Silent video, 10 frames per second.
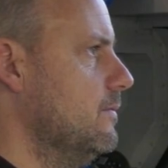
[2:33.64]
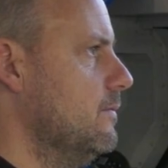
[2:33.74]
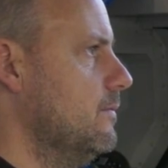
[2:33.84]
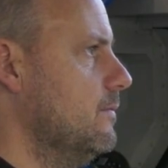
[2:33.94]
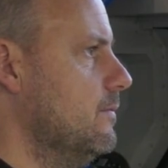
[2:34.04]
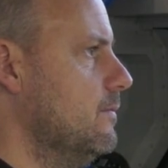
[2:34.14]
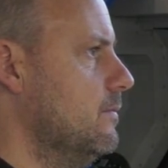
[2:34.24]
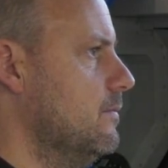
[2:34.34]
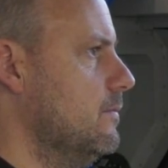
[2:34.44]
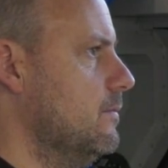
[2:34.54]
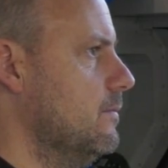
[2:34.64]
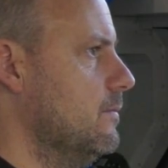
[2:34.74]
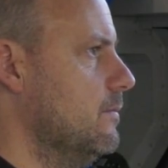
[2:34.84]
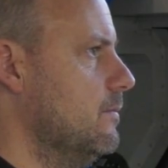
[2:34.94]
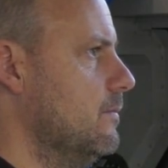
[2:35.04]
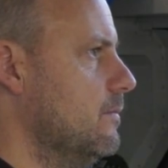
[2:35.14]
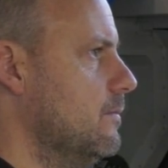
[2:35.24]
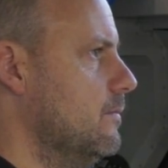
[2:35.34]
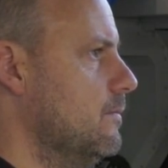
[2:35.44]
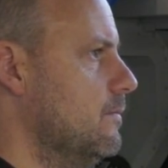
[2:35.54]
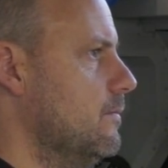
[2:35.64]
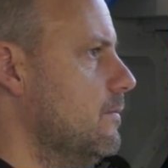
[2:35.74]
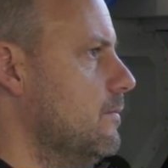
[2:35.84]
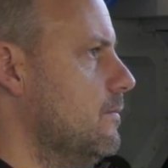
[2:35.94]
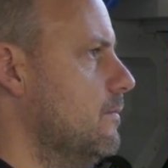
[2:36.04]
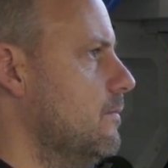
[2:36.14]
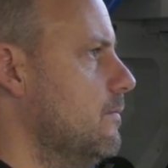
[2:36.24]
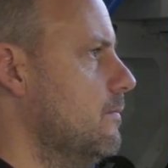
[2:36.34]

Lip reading: (silent)